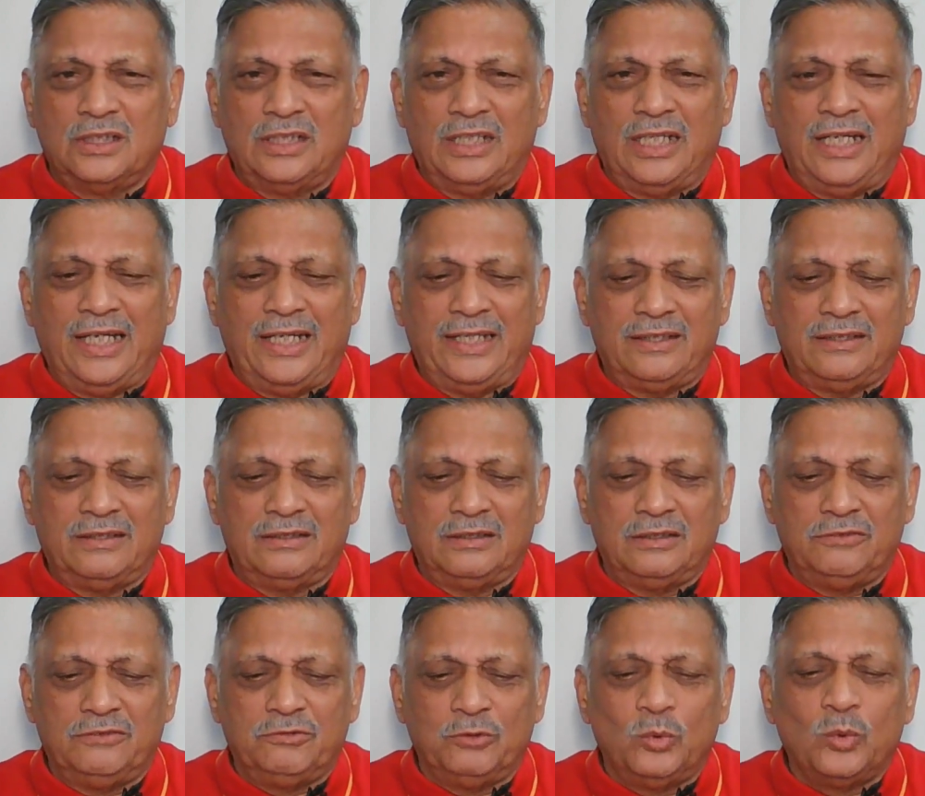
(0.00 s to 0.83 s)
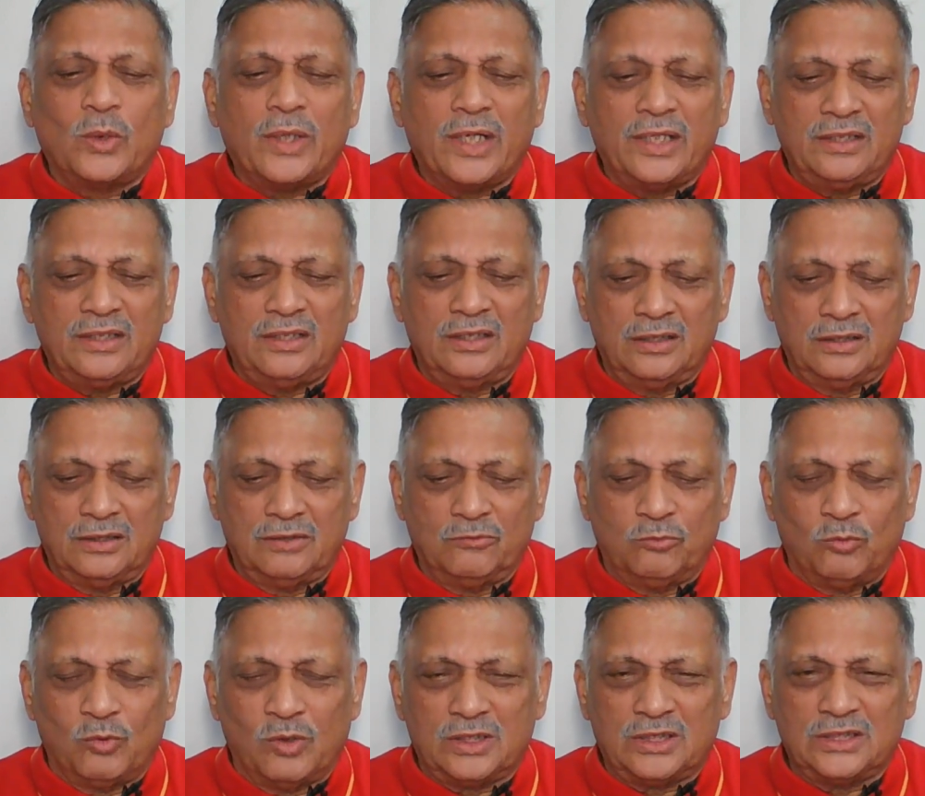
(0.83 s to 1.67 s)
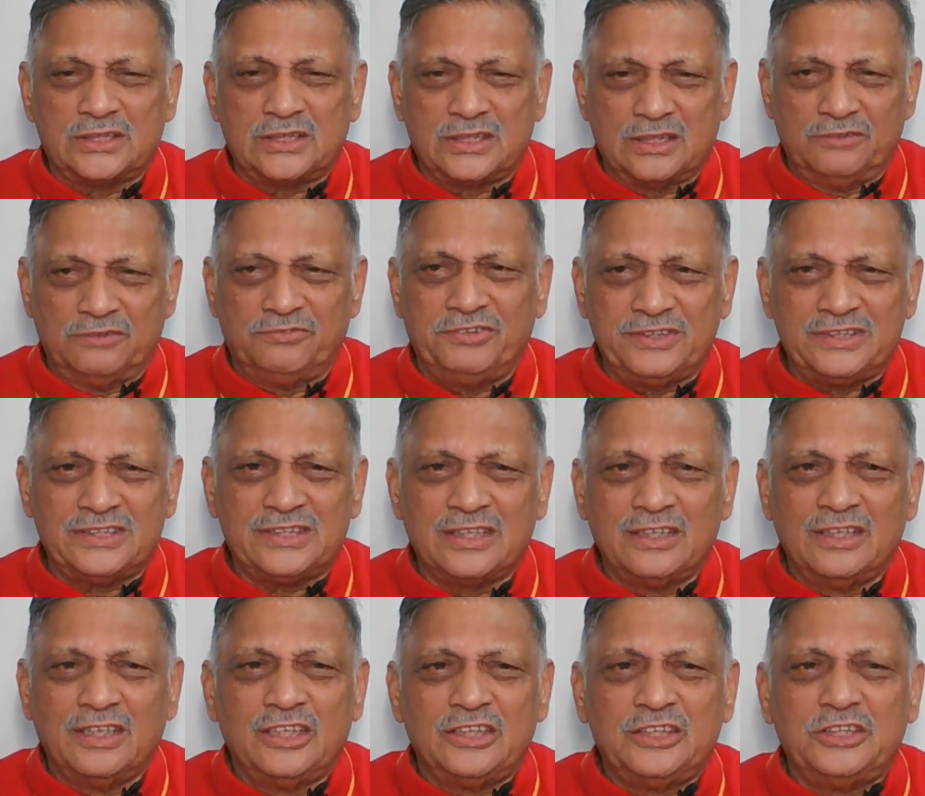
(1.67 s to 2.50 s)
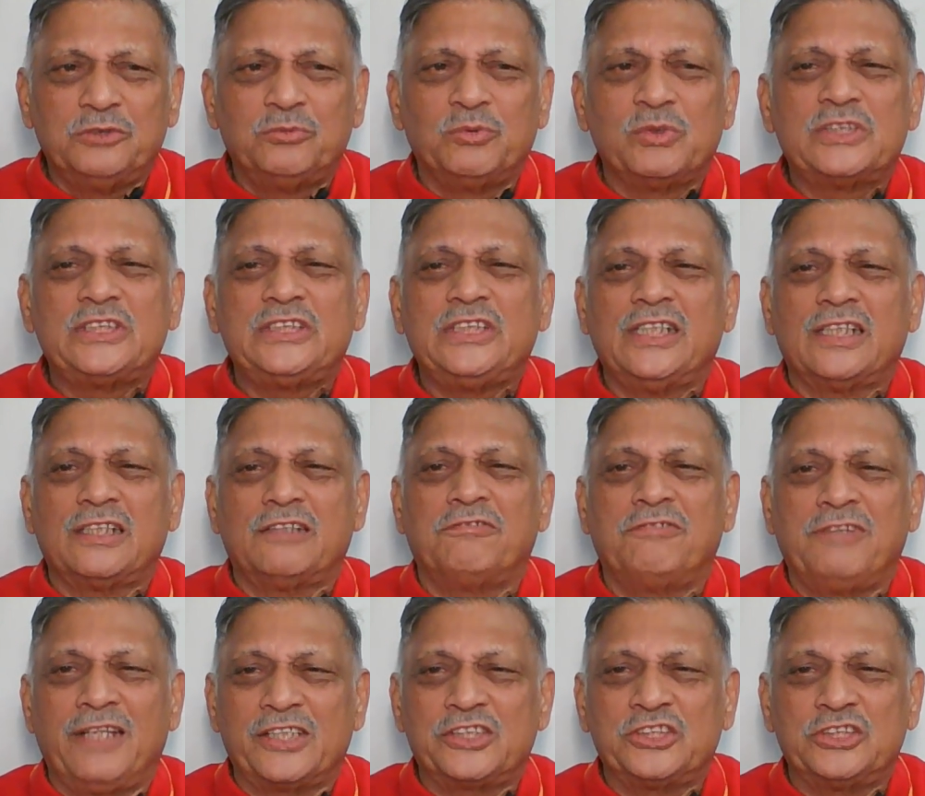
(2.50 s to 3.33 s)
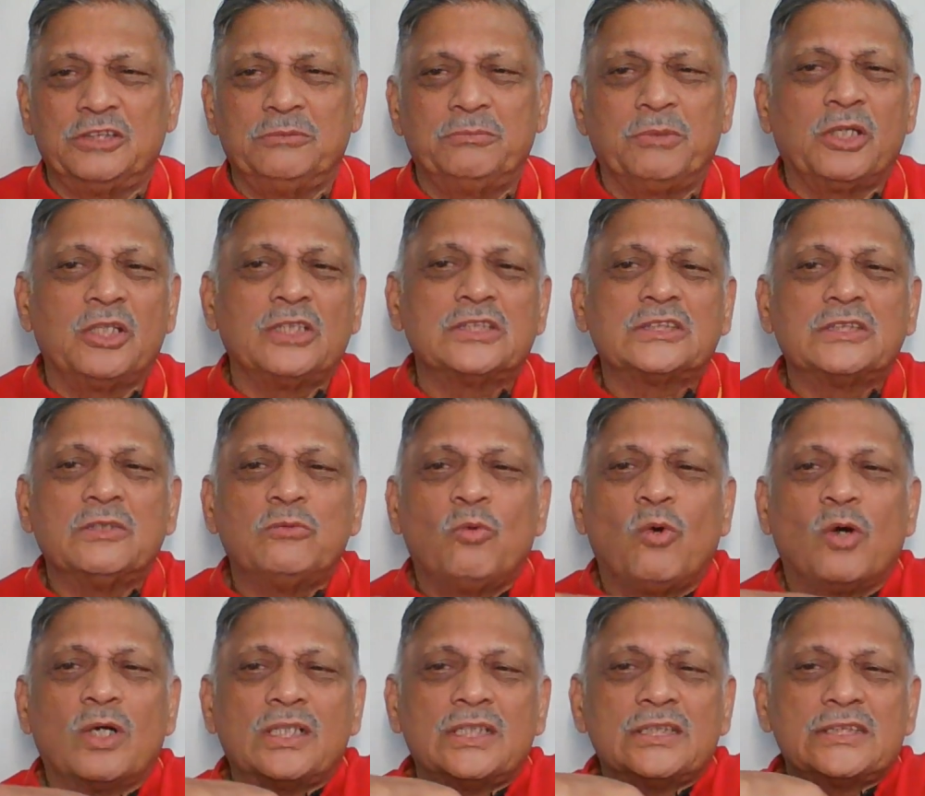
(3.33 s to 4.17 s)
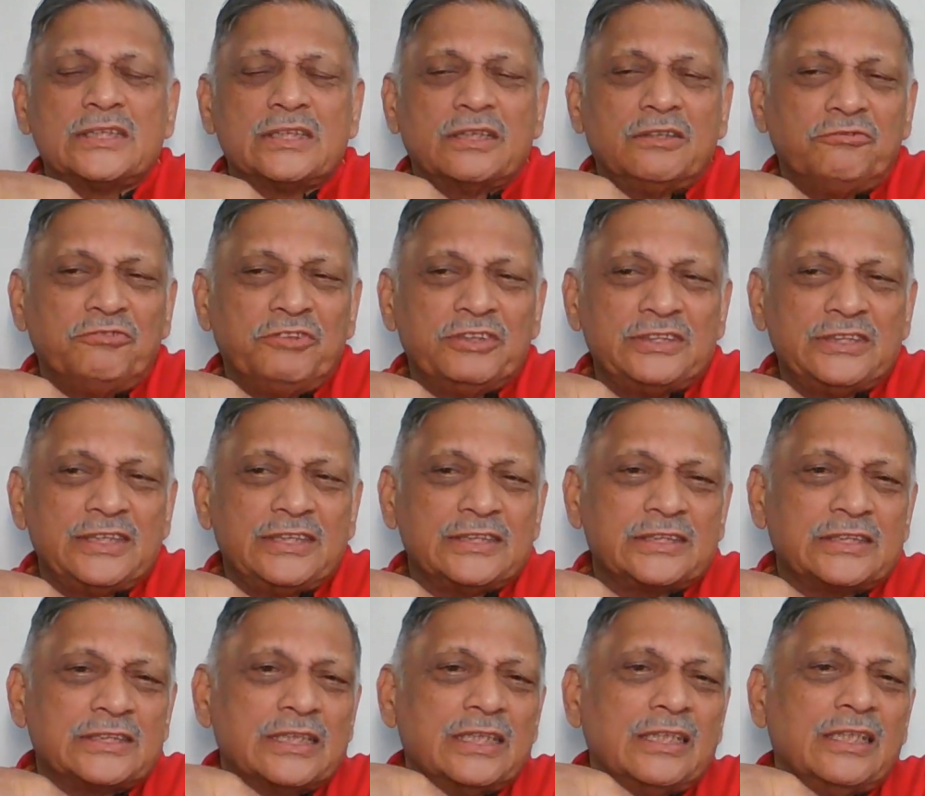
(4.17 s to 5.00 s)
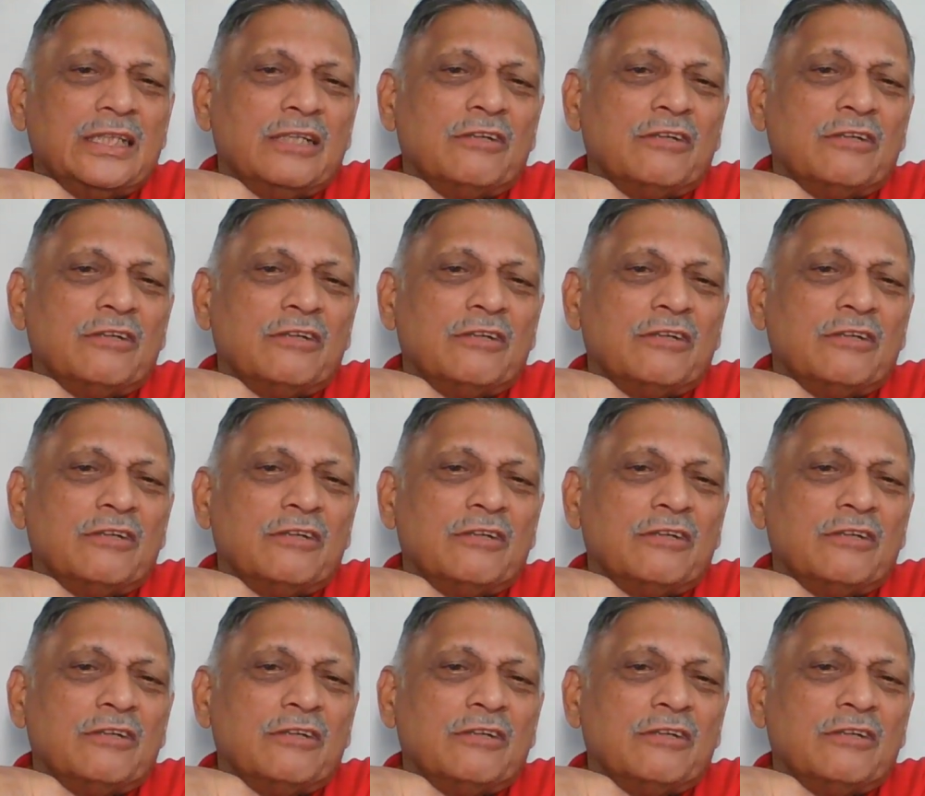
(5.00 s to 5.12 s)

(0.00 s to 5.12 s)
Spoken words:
and if you look at the water surface, you would see a reflection because the water surface is